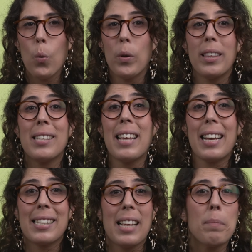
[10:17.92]
Would this
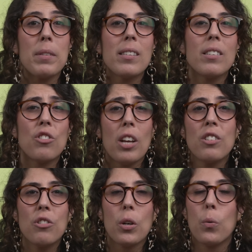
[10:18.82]
acceptance
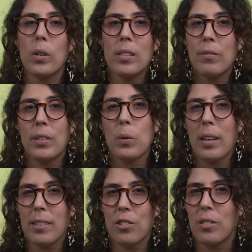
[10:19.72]
change the course of
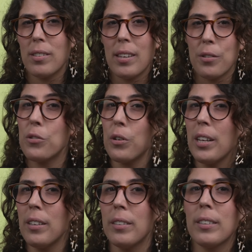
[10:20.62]
visualization's
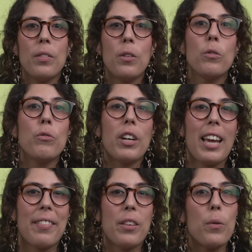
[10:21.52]
history? Don't
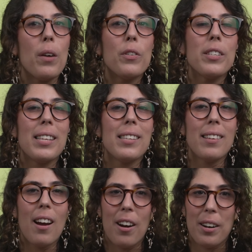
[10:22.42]
forget the
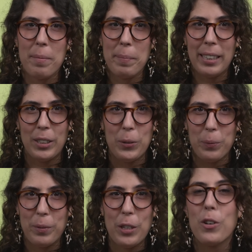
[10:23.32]
references are below.
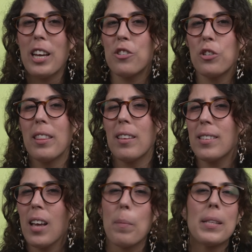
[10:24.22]
You can treat
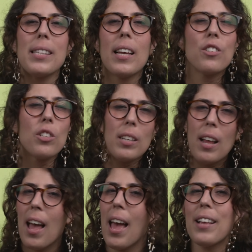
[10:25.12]
this comment section
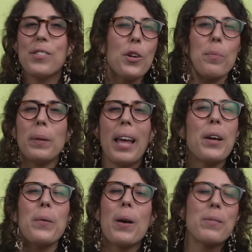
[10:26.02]
as your
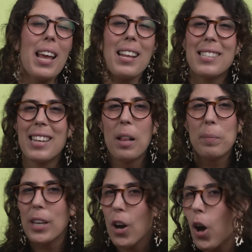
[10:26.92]
playground and tell
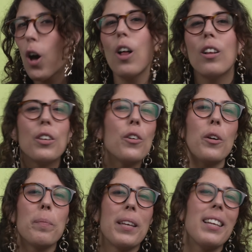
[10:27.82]
me all your
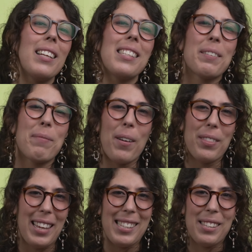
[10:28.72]
opinions
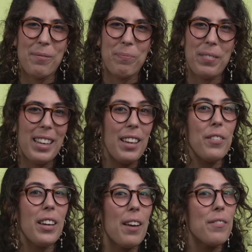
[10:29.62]
about this.
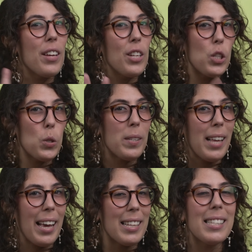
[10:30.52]
If you have 2
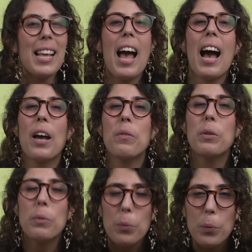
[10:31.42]
seconds, I
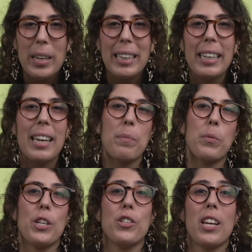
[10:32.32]
would really
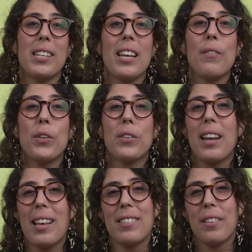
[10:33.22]
appreciate if you could
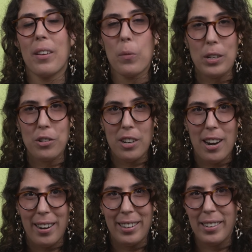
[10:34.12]
answer the
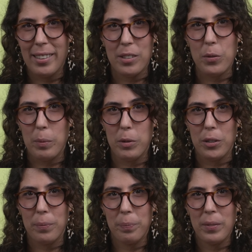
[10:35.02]
questionnaire in the
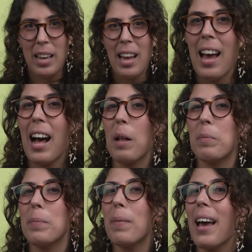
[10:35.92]
description. I'll
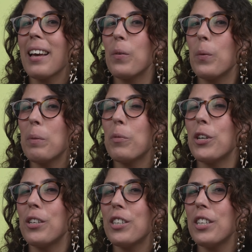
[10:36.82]
be back with
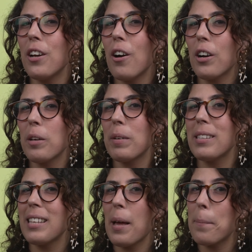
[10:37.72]
more nerdy
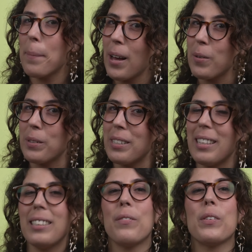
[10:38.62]
arguments about
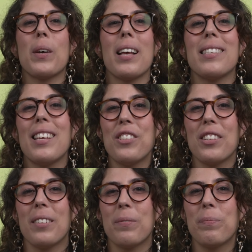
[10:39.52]
data
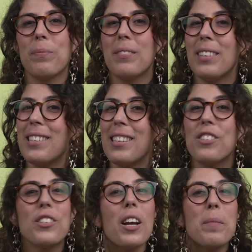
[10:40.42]
visualization. This
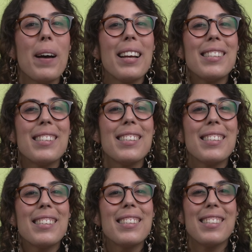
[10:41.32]
is Chartbites.
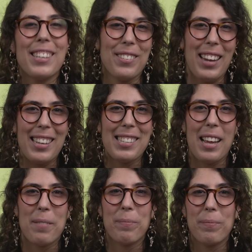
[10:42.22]
See you next
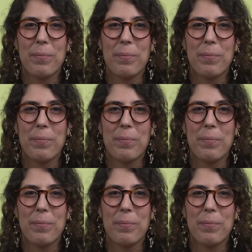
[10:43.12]
time.